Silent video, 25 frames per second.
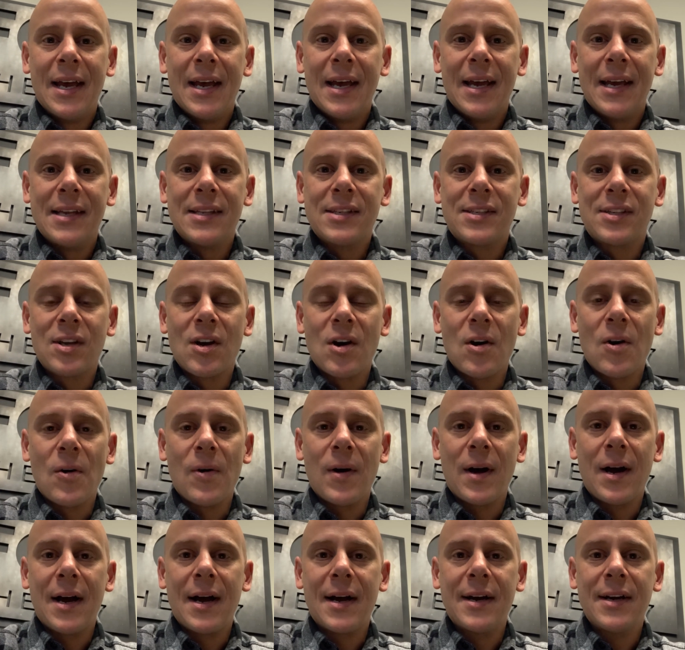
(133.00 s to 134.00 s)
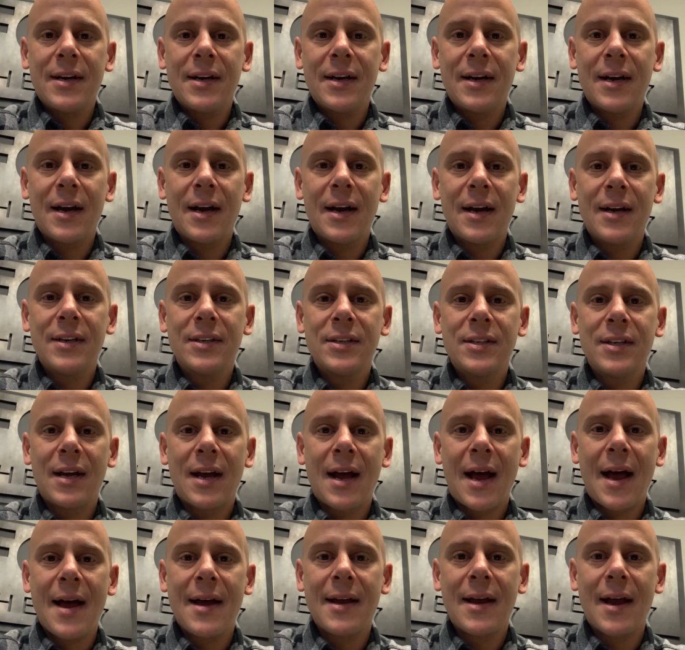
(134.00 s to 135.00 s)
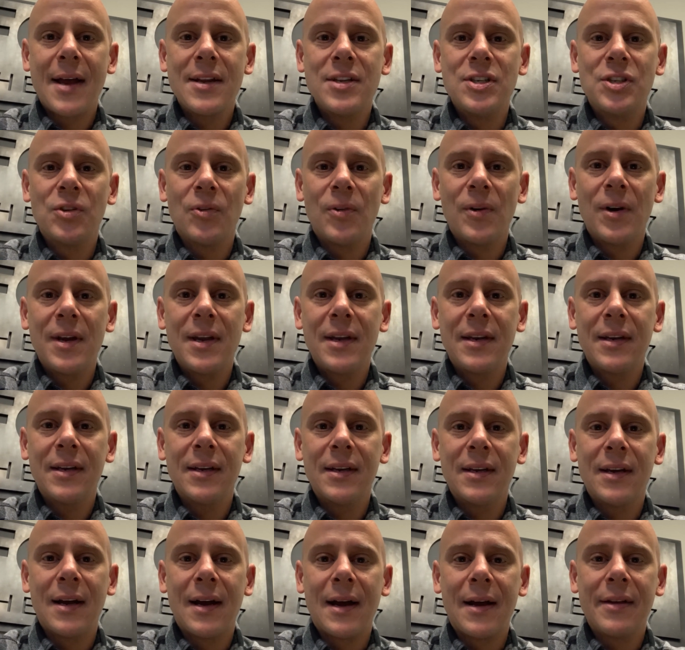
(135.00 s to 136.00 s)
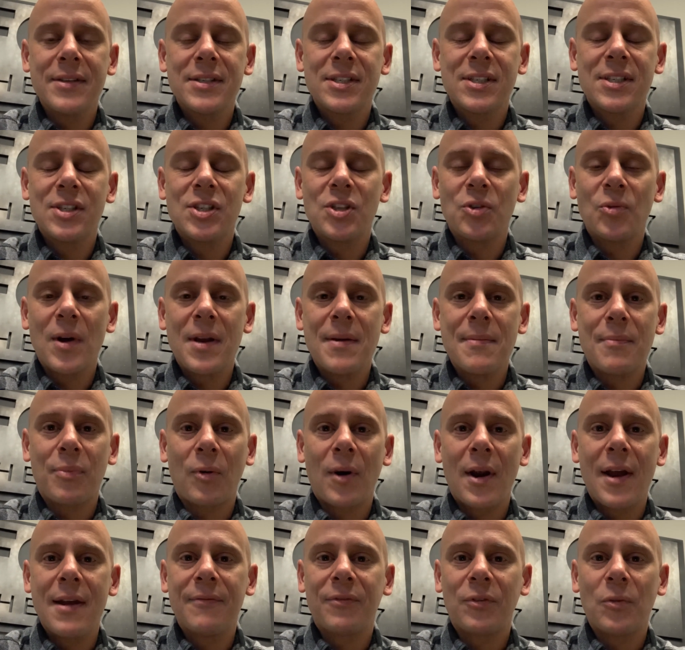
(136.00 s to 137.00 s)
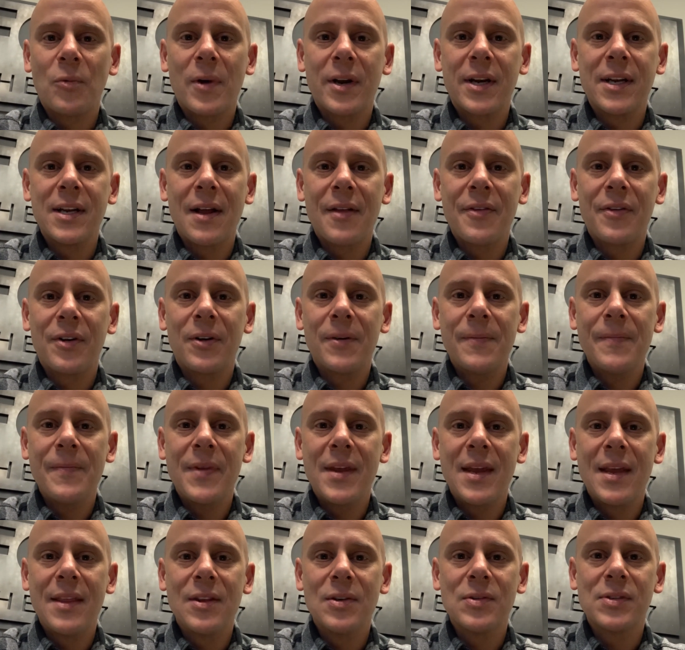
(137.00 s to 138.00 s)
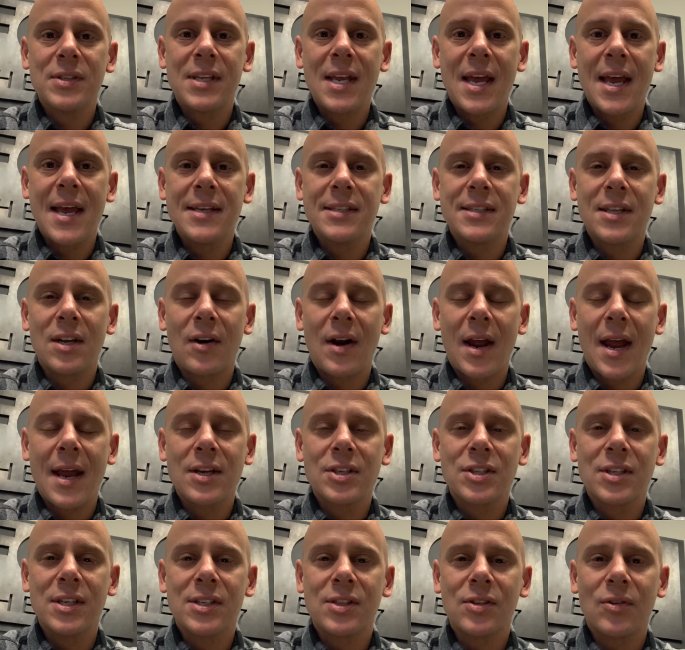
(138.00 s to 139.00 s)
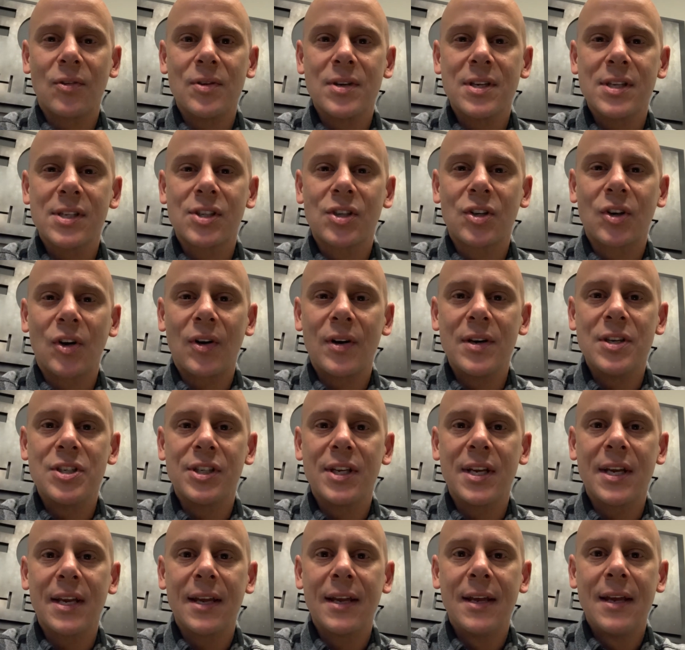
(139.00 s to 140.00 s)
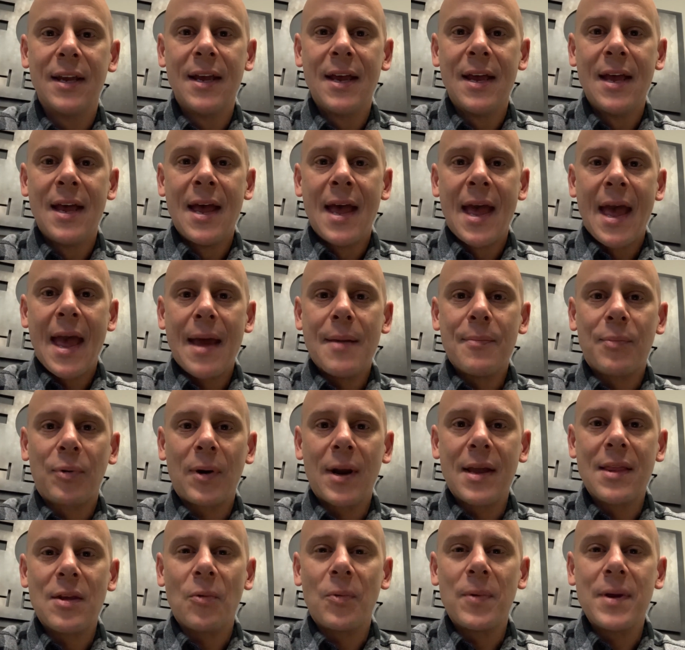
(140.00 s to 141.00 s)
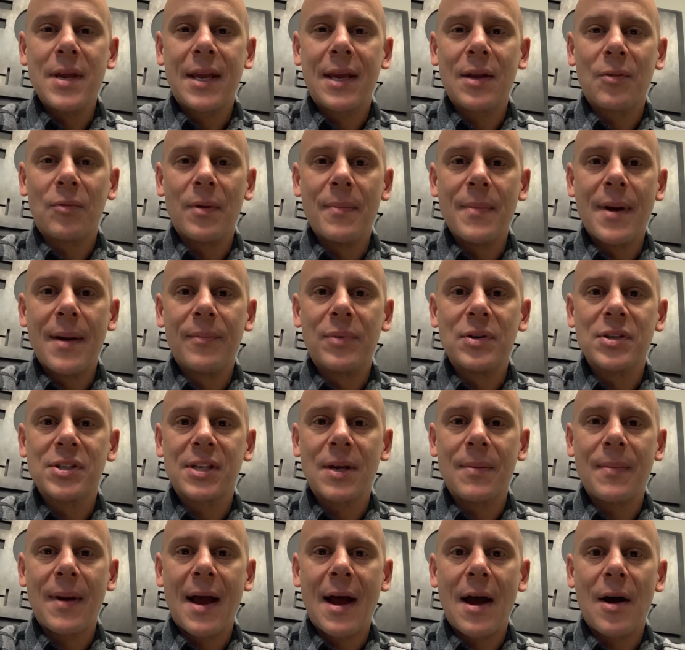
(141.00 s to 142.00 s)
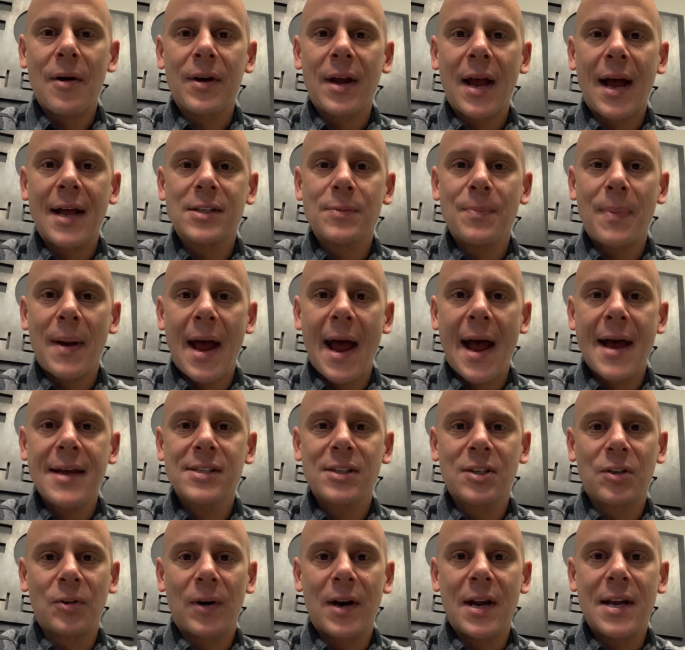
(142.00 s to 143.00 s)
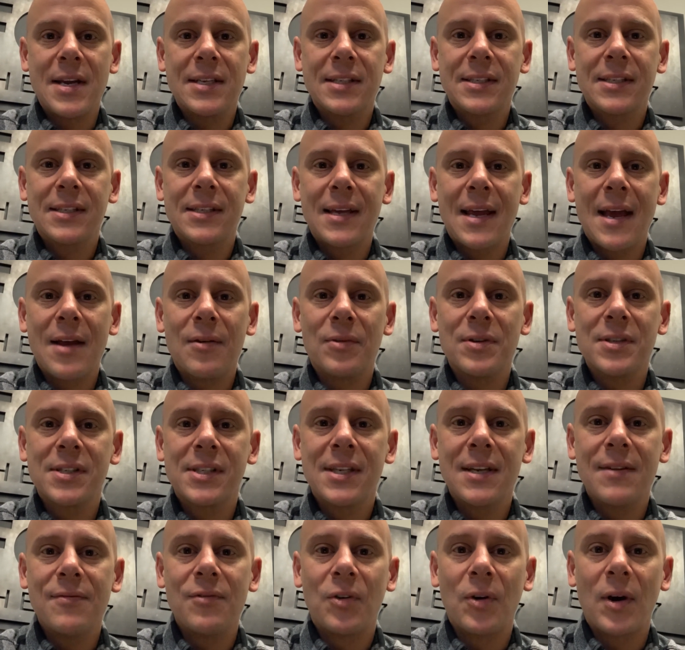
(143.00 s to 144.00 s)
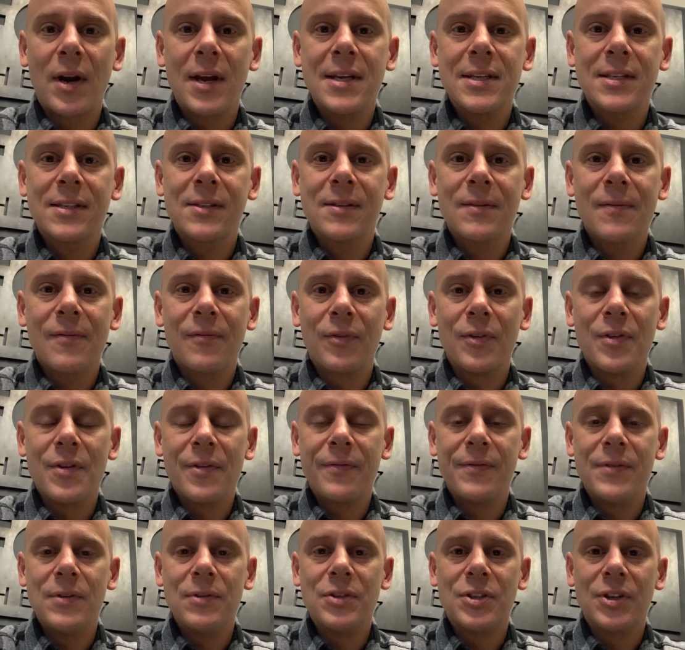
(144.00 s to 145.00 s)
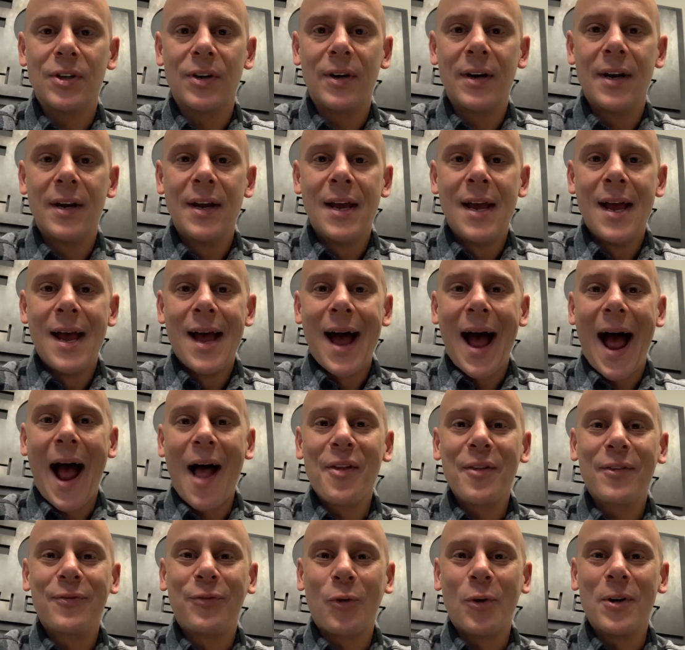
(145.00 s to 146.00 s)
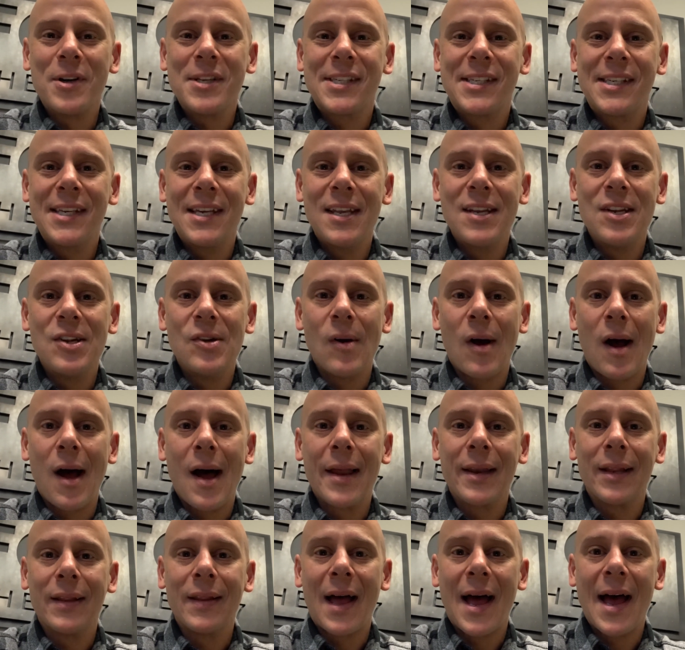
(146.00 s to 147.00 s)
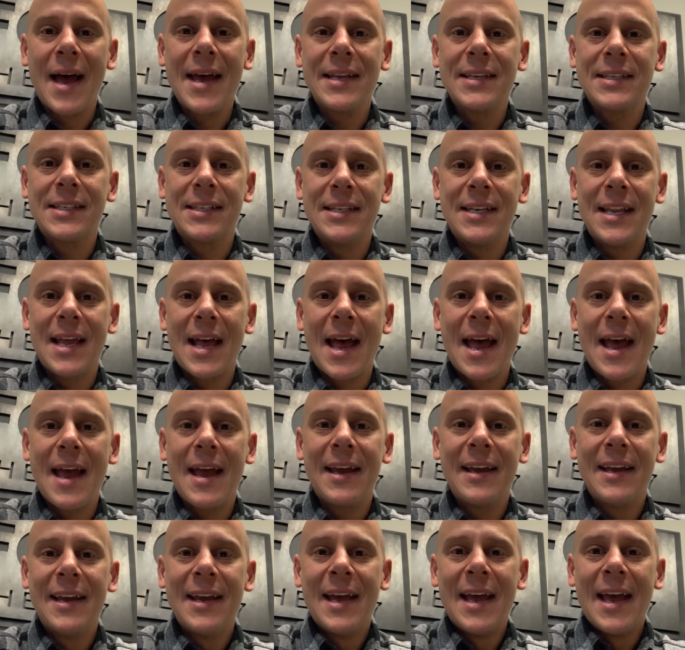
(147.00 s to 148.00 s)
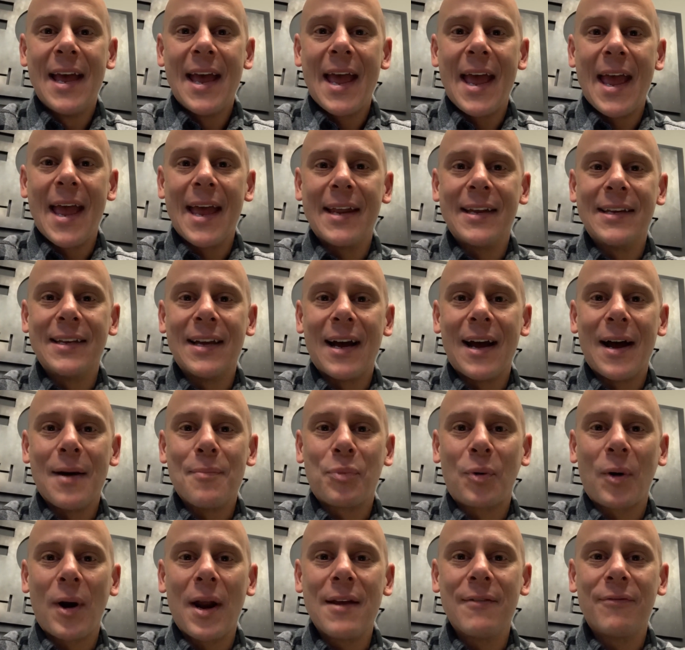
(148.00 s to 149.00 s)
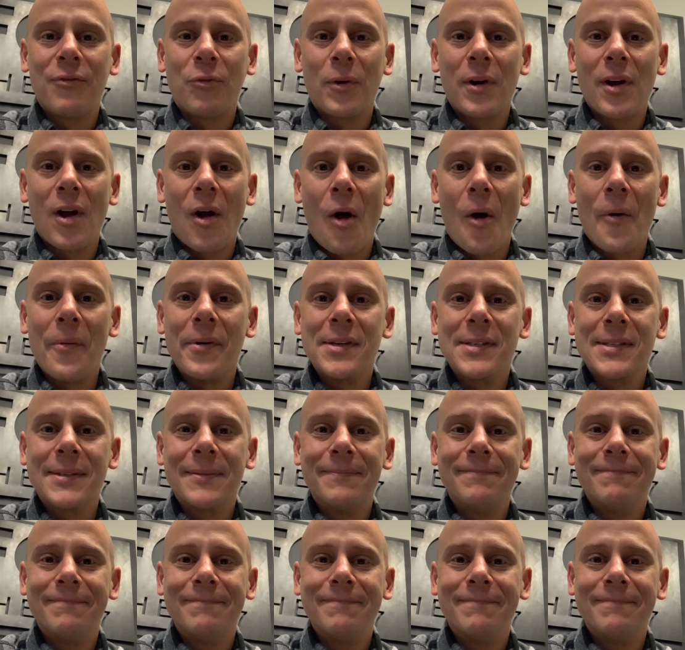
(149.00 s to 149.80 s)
And so I join, let's just join in praying for one another in those days that are anxious or discouraging, and pray that we can remember somehow God's past grace and receive grace for the future. I look forward to seeing you online today and praying for you always.